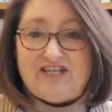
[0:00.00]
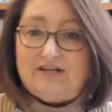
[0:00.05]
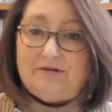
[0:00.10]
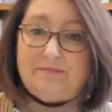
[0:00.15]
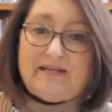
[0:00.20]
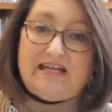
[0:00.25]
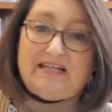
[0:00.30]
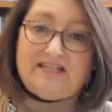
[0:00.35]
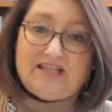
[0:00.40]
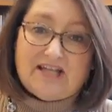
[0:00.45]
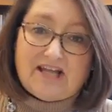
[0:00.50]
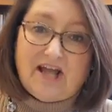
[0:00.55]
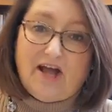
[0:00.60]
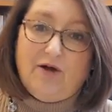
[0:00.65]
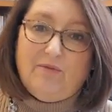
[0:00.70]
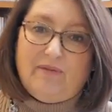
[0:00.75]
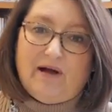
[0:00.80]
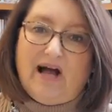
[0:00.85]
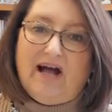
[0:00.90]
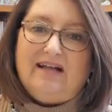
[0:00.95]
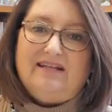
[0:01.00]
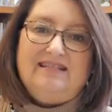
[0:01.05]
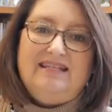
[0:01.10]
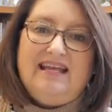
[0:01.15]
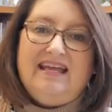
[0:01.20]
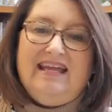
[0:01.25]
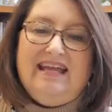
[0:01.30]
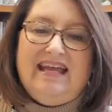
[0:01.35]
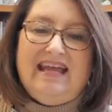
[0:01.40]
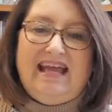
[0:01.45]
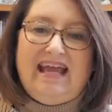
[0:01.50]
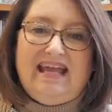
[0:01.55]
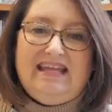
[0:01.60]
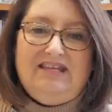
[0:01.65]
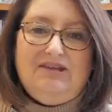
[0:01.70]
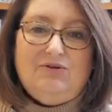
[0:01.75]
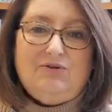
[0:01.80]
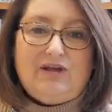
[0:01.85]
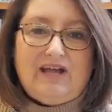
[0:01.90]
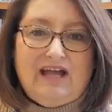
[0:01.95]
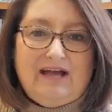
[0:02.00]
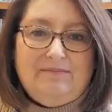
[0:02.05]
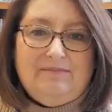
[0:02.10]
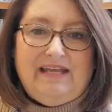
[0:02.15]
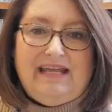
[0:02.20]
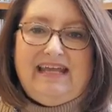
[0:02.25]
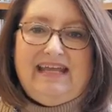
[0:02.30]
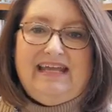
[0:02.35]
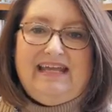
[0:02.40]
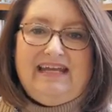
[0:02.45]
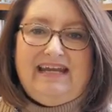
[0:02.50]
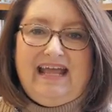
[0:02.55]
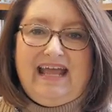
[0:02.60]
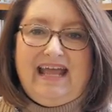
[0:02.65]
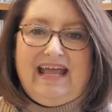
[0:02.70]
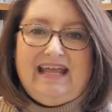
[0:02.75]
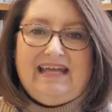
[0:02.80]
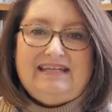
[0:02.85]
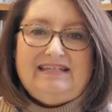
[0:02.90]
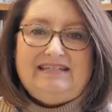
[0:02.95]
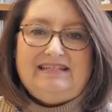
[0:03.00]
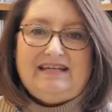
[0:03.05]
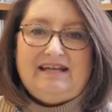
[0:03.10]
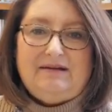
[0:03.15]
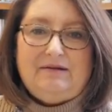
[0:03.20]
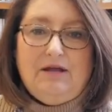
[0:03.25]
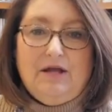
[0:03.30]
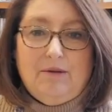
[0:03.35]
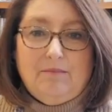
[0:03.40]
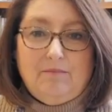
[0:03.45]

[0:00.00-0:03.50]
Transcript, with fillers: It'll be a to-go box and you'll come in and uh,